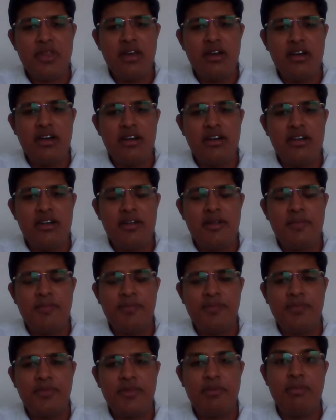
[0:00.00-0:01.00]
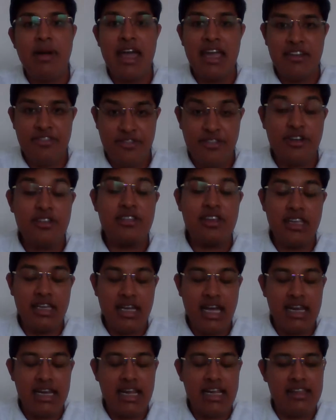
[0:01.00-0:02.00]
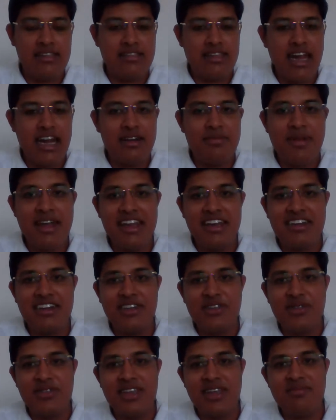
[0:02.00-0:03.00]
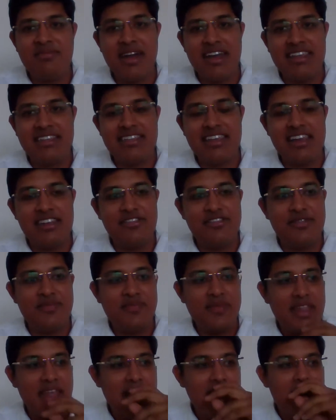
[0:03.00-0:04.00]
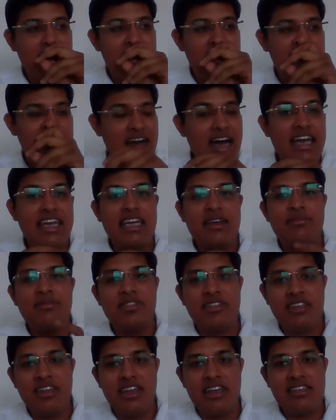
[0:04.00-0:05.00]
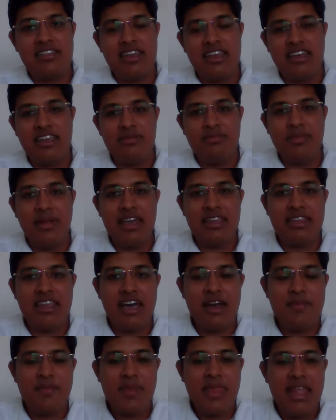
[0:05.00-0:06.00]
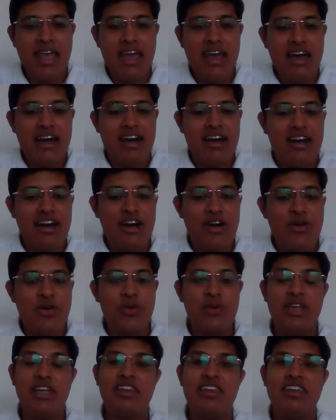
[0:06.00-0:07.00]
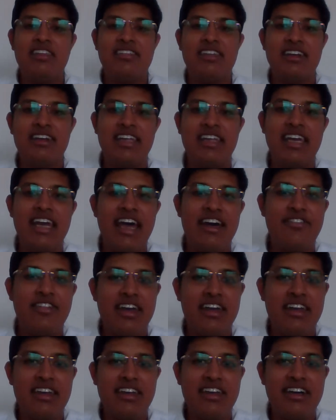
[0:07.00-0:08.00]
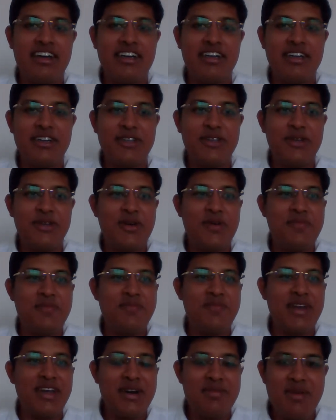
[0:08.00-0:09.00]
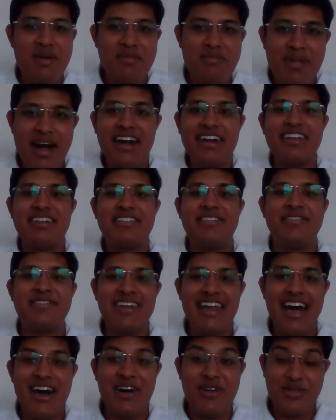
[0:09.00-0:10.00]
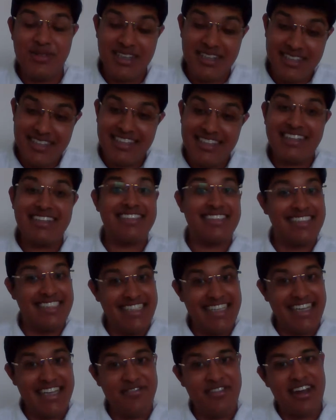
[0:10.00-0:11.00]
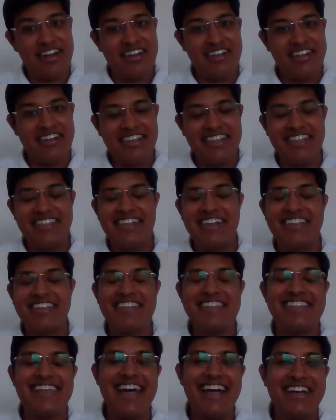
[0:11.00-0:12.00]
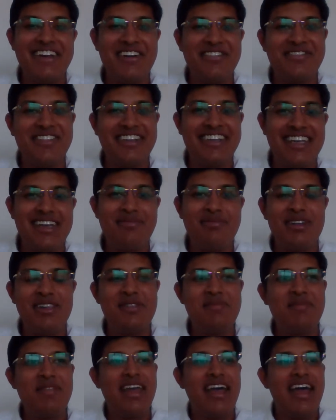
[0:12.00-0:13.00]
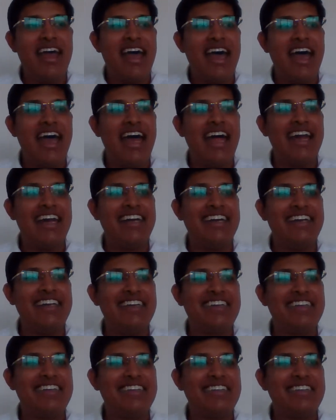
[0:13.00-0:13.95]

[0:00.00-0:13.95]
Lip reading: I'll start by introducing myself. I am CA Zenith Mehta. Only recently have I, become a part of now the CA fraternity, the other side of the table, and